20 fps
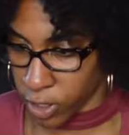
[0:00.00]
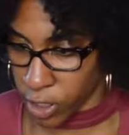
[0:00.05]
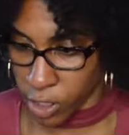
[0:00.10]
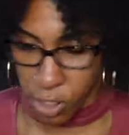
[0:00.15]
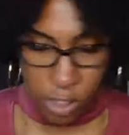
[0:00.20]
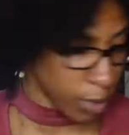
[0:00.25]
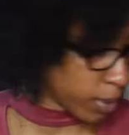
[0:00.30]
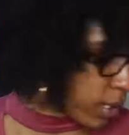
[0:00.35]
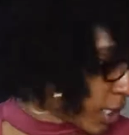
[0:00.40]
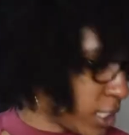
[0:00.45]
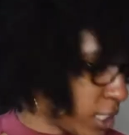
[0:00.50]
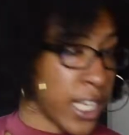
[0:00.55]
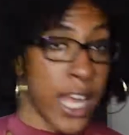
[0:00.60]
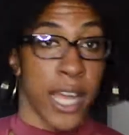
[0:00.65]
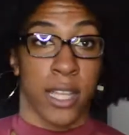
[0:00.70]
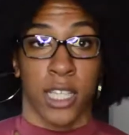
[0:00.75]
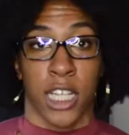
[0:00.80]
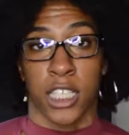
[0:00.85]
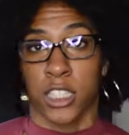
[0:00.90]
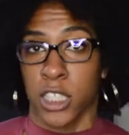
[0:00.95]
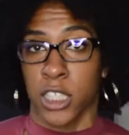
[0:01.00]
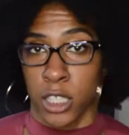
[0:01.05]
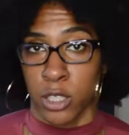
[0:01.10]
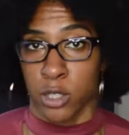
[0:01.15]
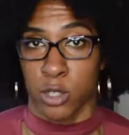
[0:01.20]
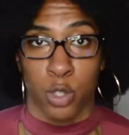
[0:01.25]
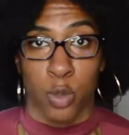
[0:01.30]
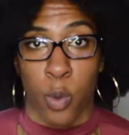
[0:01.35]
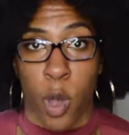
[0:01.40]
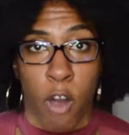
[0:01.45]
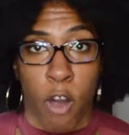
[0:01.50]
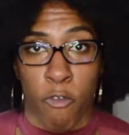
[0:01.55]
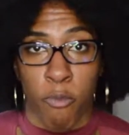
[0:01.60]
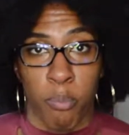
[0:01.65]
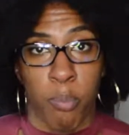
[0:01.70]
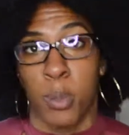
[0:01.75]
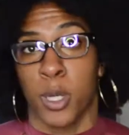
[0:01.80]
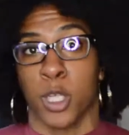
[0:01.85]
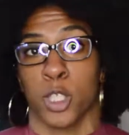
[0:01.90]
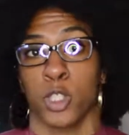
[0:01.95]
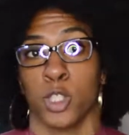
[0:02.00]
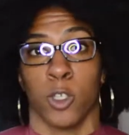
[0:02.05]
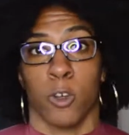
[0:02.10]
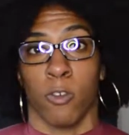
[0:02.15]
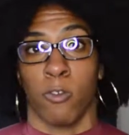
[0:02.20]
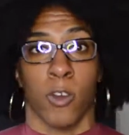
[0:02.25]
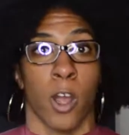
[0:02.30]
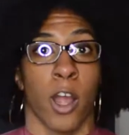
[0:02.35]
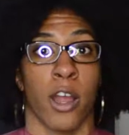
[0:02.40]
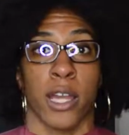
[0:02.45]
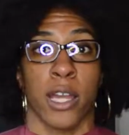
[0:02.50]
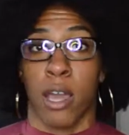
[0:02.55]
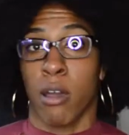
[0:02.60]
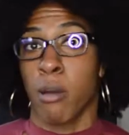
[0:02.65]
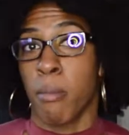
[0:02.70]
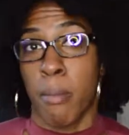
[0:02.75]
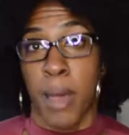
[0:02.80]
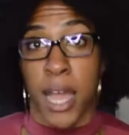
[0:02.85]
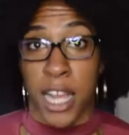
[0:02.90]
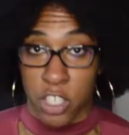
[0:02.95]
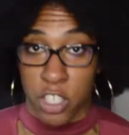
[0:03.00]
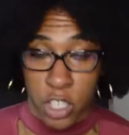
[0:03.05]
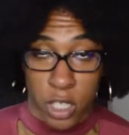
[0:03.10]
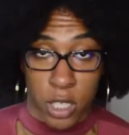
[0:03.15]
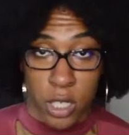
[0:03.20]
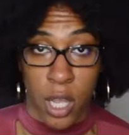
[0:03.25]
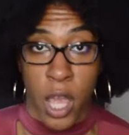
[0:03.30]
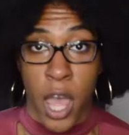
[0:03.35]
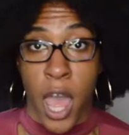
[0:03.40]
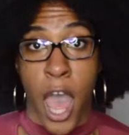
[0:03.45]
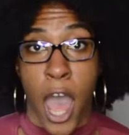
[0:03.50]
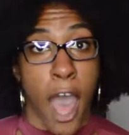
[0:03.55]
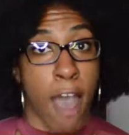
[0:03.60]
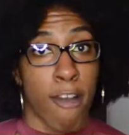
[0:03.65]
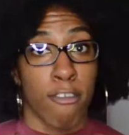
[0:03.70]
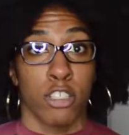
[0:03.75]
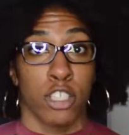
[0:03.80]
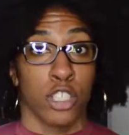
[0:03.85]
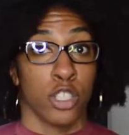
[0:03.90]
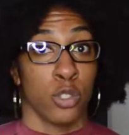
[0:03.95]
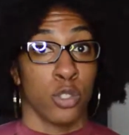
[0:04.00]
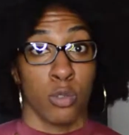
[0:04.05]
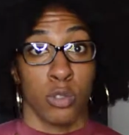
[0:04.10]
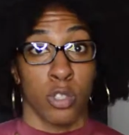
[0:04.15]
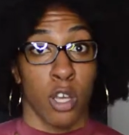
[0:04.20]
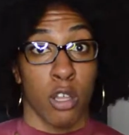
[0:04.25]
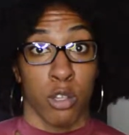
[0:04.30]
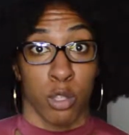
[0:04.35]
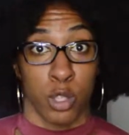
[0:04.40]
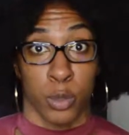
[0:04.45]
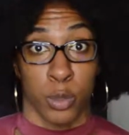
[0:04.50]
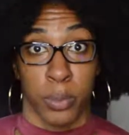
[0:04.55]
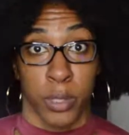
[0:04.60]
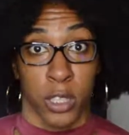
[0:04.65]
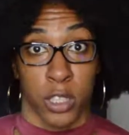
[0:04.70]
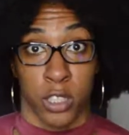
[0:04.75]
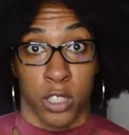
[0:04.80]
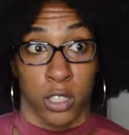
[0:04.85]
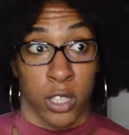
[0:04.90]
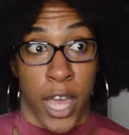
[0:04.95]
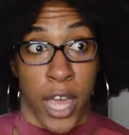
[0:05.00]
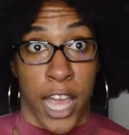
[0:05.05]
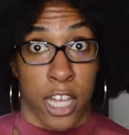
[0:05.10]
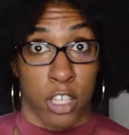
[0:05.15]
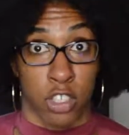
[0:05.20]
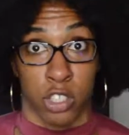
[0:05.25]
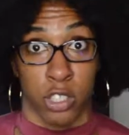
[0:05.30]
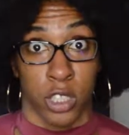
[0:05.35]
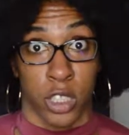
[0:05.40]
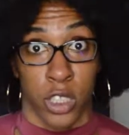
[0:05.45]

So what is that? That's like 12 books so far. Now imagine having to use all those books to actually